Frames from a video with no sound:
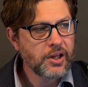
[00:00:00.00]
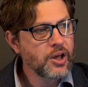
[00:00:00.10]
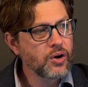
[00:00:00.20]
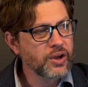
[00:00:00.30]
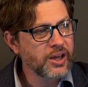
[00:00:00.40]

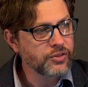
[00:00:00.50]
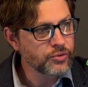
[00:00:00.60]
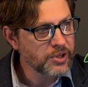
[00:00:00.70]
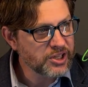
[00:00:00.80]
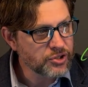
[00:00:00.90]
okay, through
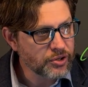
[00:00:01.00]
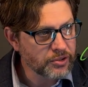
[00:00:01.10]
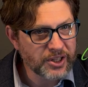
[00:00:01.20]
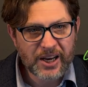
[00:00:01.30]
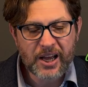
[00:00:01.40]

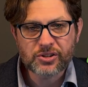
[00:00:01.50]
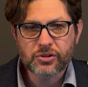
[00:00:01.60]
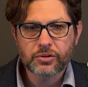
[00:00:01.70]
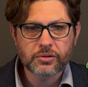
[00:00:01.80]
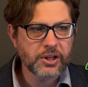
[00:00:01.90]
internal and
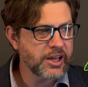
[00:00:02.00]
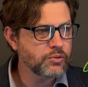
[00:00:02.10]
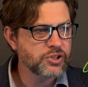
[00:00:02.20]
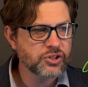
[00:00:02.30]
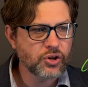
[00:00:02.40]
external
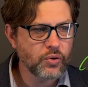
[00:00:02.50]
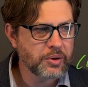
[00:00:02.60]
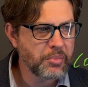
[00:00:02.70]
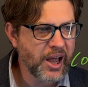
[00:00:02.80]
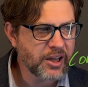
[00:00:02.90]
languages going
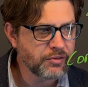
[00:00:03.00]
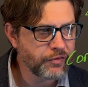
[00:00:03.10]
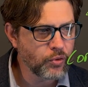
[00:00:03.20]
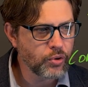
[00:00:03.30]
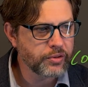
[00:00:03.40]
back and
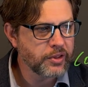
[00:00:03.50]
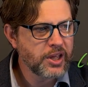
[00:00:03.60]
forth,